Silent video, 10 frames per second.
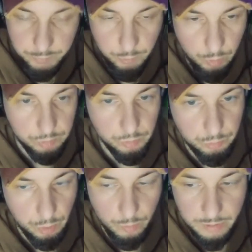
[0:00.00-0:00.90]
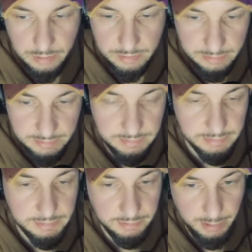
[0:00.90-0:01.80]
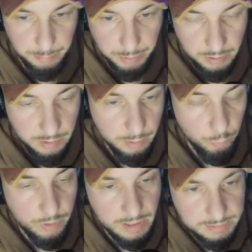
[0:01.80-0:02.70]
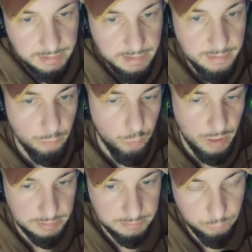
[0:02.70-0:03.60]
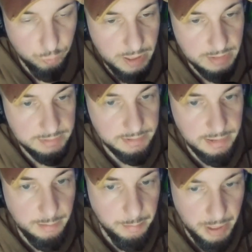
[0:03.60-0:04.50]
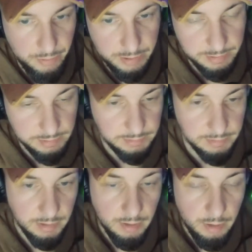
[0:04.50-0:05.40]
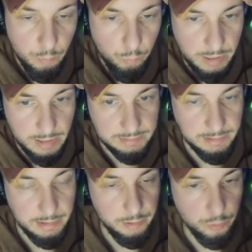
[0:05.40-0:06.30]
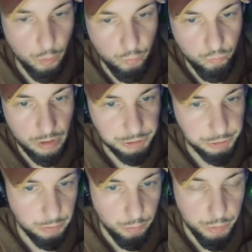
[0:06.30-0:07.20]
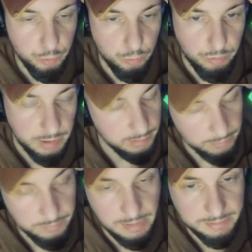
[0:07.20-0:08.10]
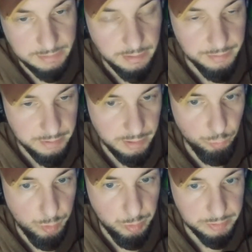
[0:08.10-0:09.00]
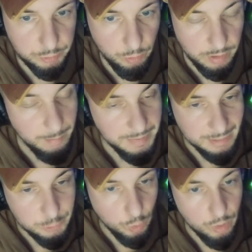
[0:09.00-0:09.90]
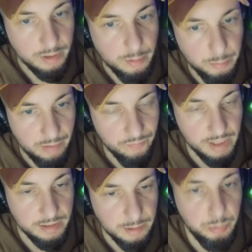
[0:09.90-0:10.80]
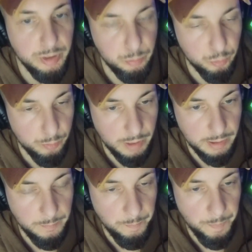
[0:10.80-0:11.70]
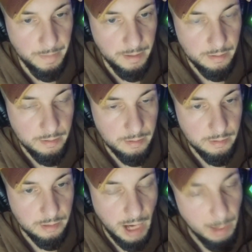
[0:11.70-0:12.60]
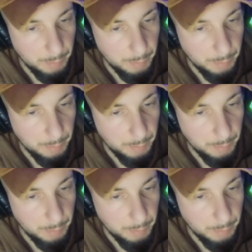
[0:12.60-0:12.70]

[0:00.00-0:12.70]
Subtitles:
to also throw in this disclaimer. When I say the West, when I say Americans, when I say, you know, Russia or Ukraine, that's another thing we've been taught. I'm not talking about regular people, man. I'm